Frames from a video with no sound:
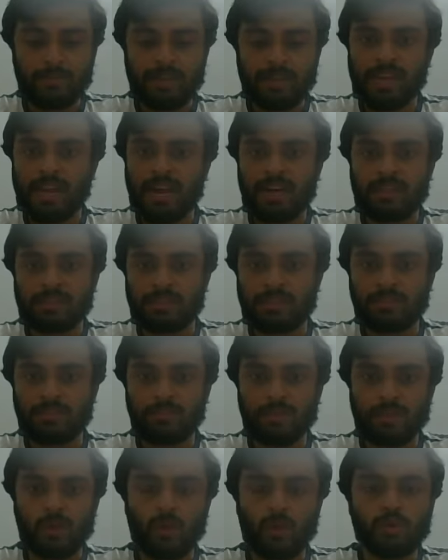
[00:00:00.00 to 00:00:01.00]
many others
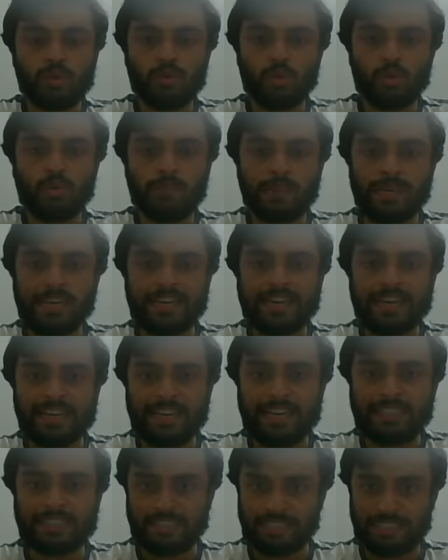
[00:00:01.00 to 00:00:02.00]
were also being
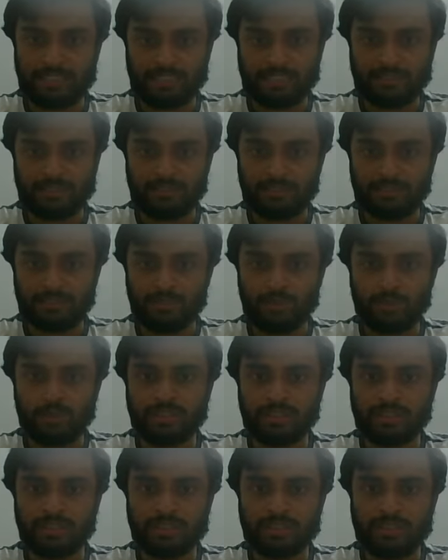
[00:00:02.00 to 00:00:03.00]
guillotined
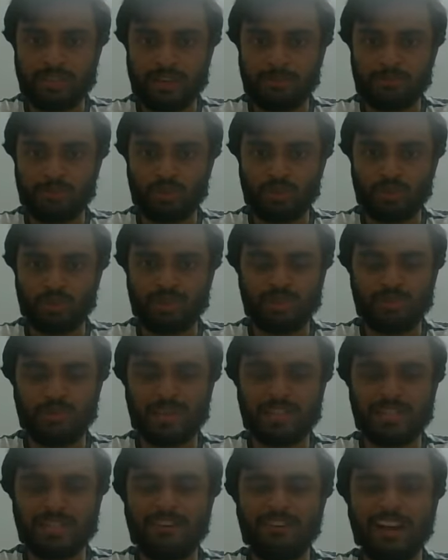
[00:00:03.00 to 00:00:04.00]
during this time. So it
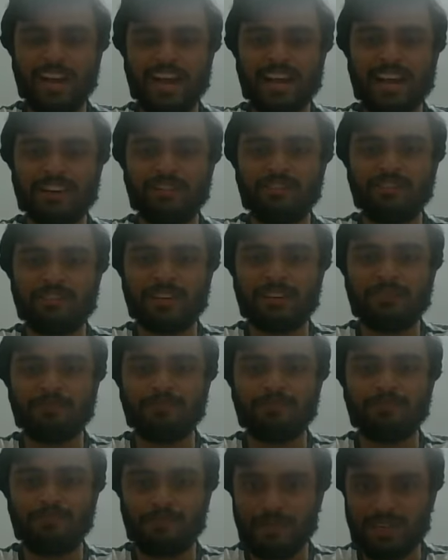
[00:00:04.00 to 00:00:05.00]
was a kind of a
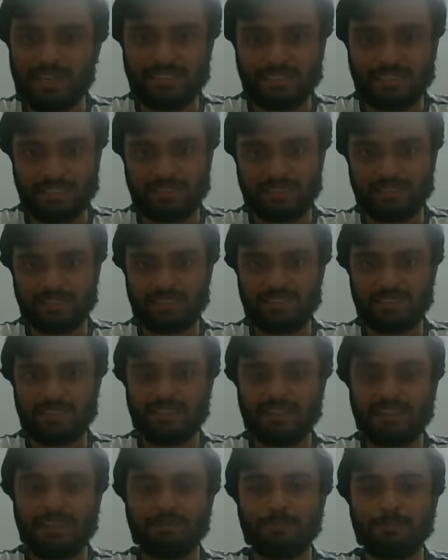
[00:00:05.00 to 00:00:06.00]

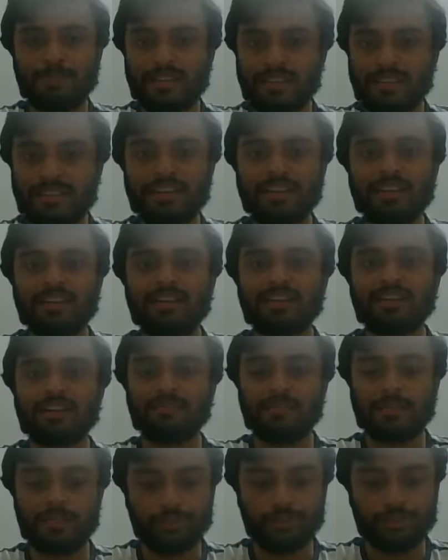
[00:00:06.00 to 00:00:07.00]
bloody
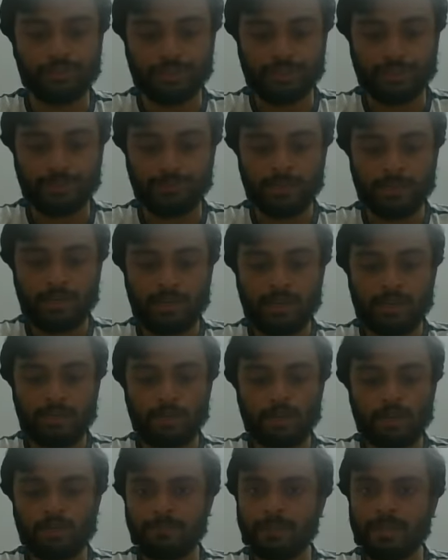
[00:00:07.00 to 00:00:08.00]
revolution,
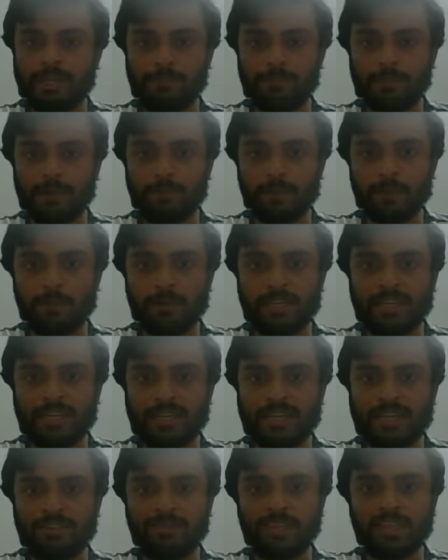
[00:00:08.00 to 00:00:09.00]
because many people were
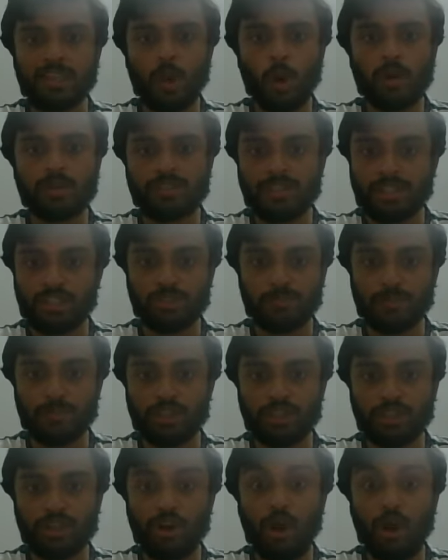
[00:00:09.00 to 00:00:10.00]
killed on
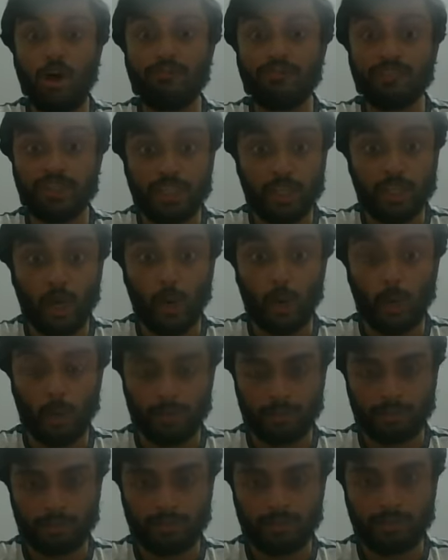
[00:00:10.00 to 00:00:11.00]
suspicion of doubt
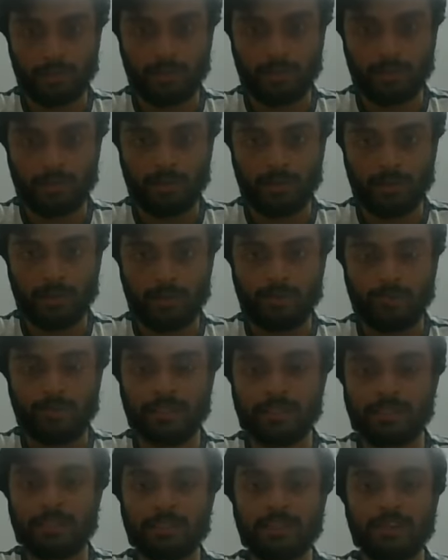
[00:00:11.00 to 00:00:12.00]

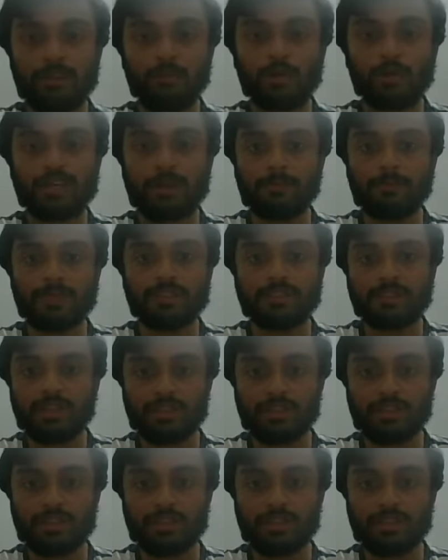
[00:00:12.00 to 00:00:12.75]
whether they would commit